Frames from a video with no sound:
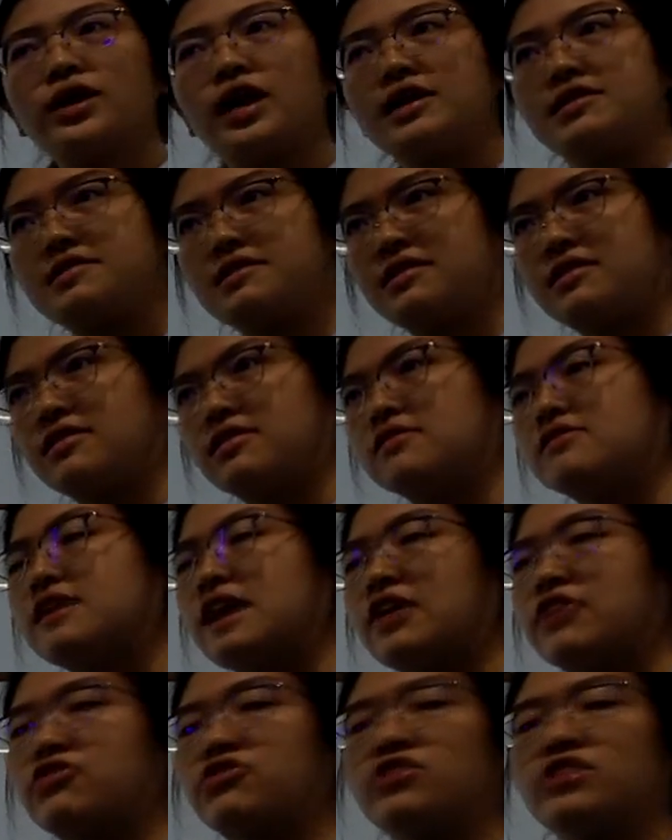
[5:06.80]
UK citizens
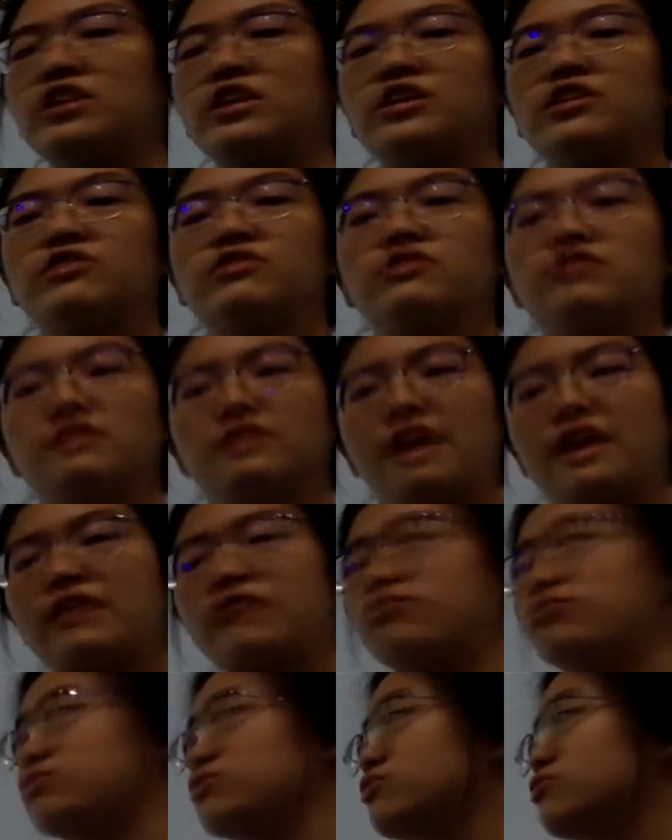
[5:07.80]
actually like
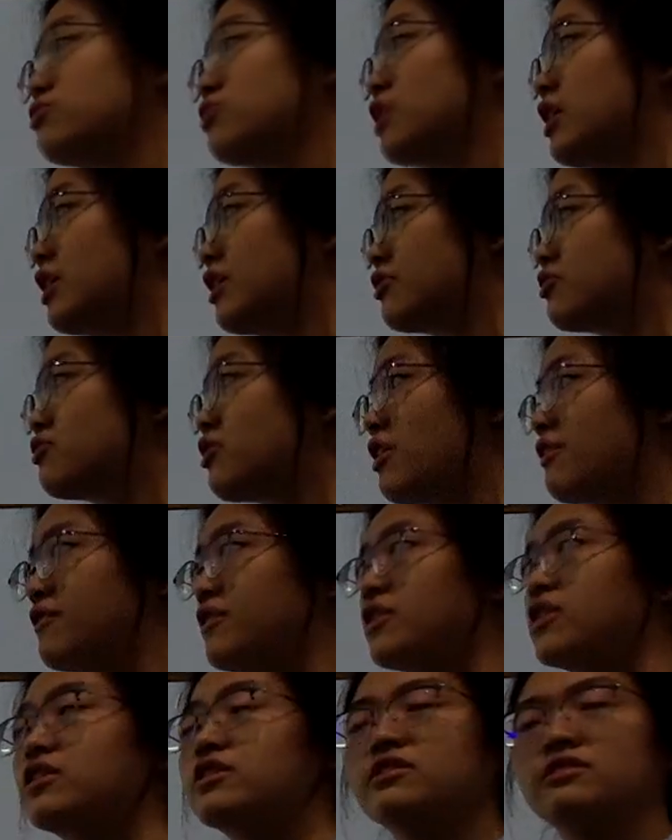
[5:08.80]
to
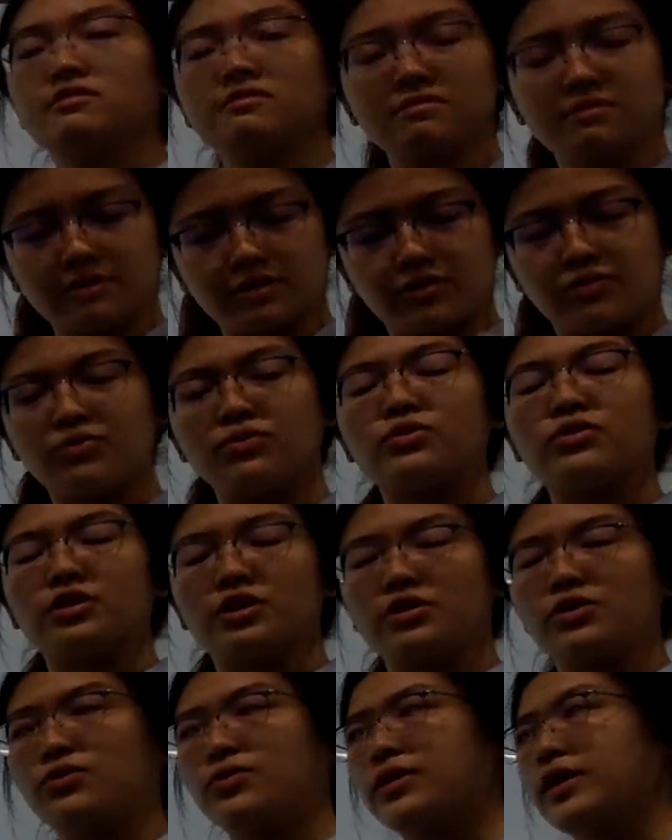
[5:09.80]
travel to
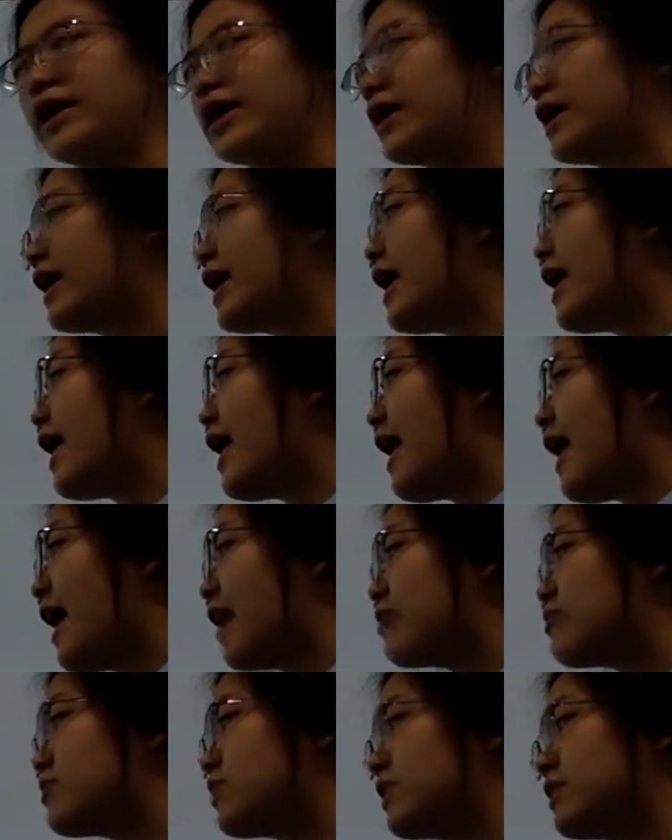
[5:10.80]
the UK.
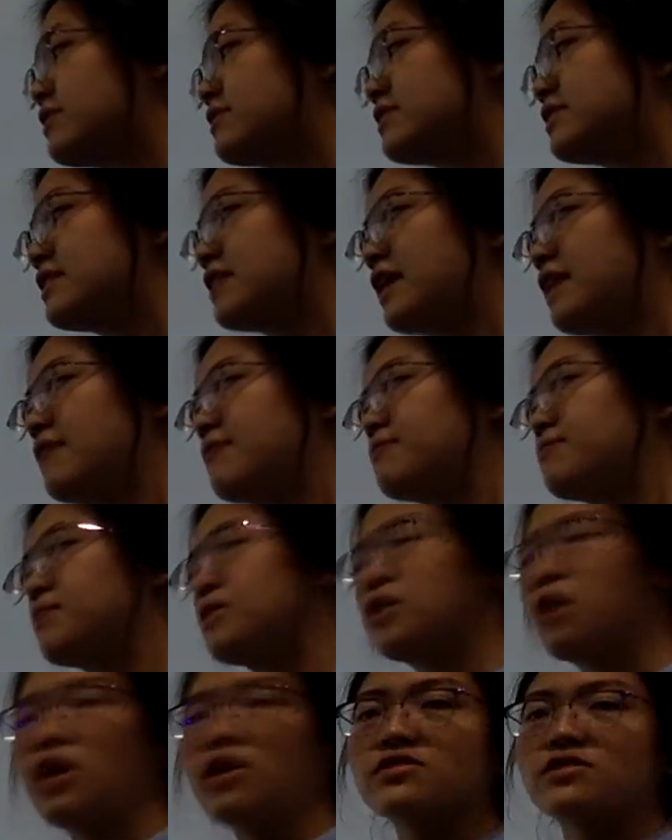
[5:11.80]
And you can see that
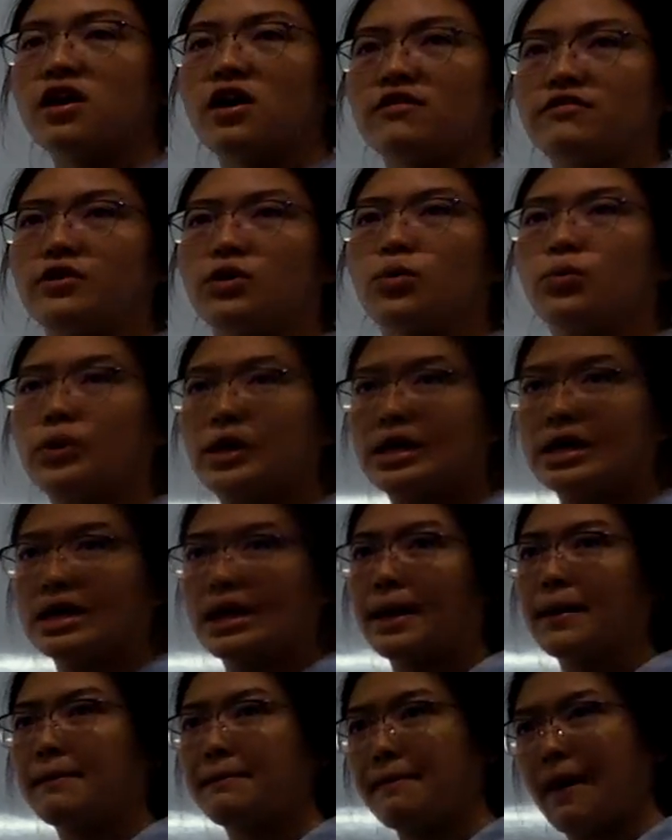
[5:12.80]
because of the
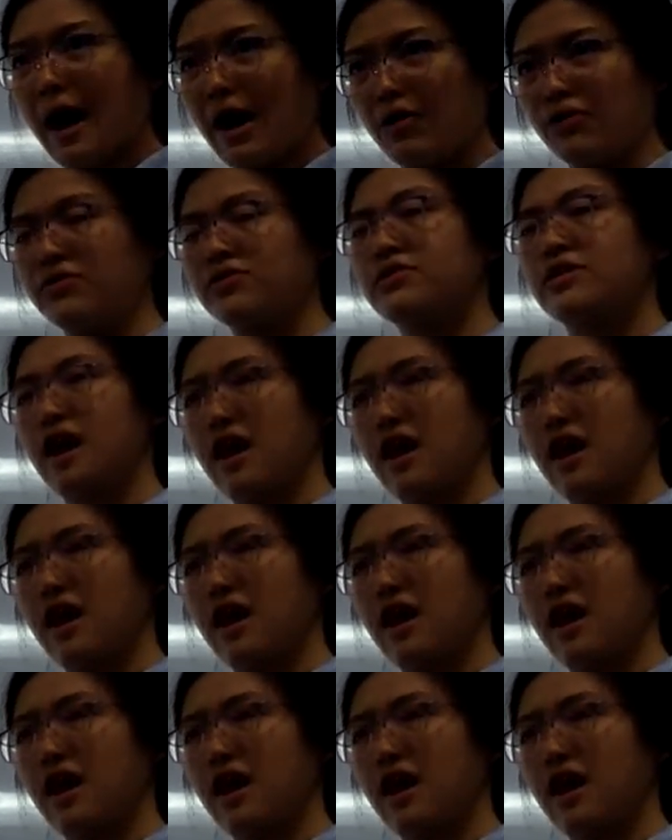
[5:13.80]
weakening pound